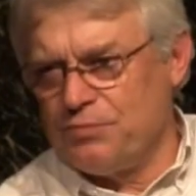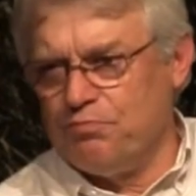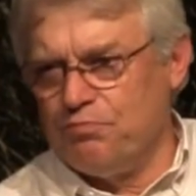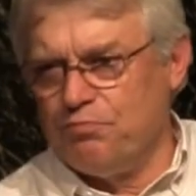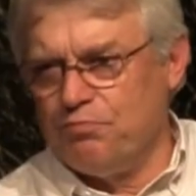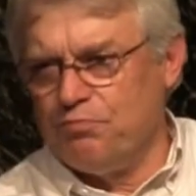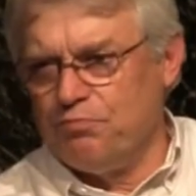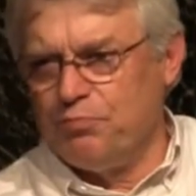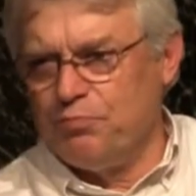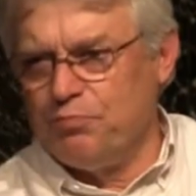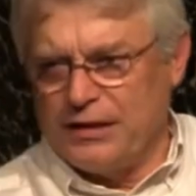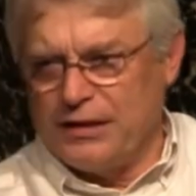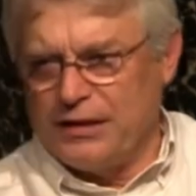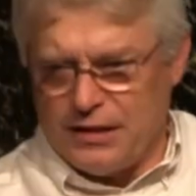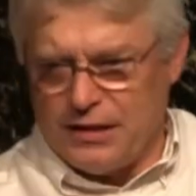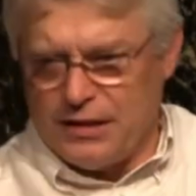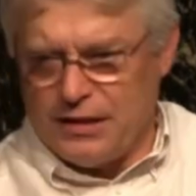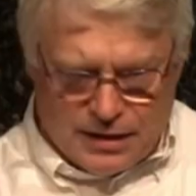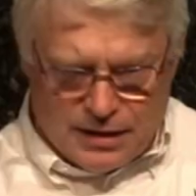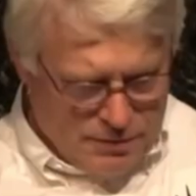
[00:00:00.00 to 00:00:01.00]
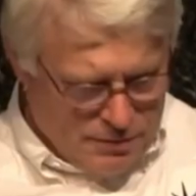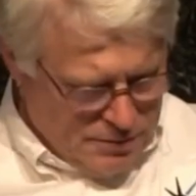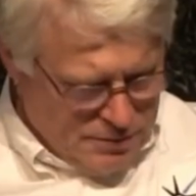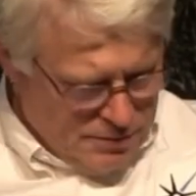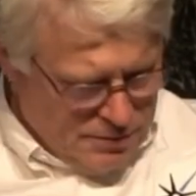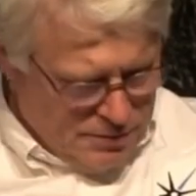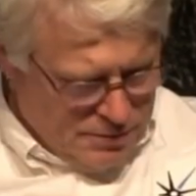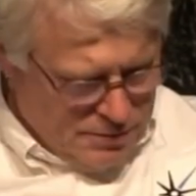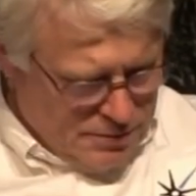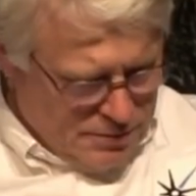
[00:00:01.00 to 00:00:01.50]
button
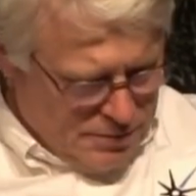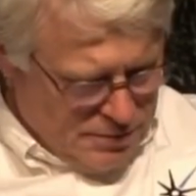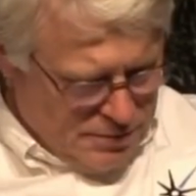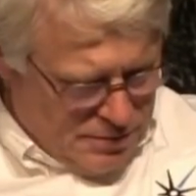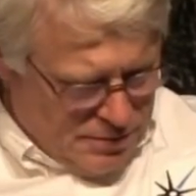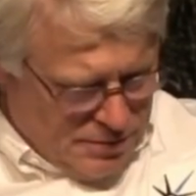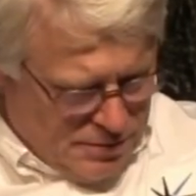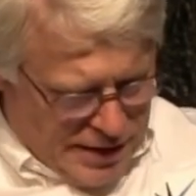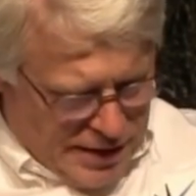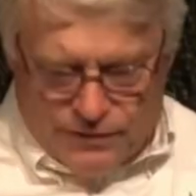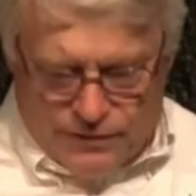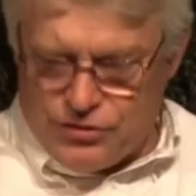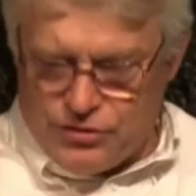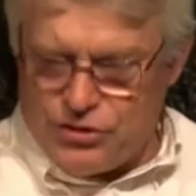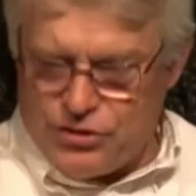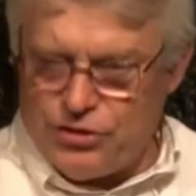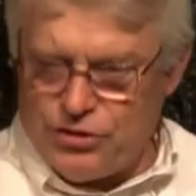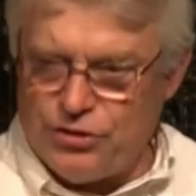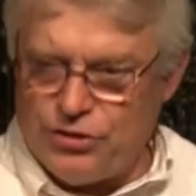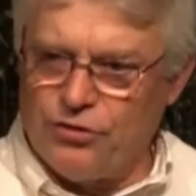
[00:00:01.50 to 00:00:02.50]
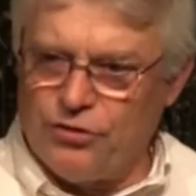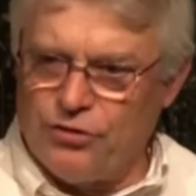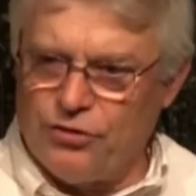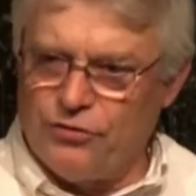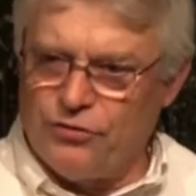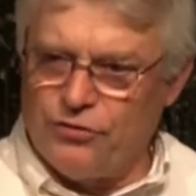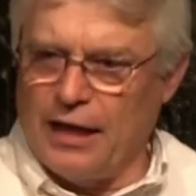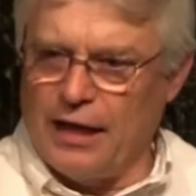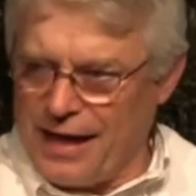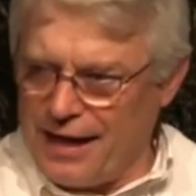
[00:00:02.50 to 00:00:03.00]
that gives you the green light?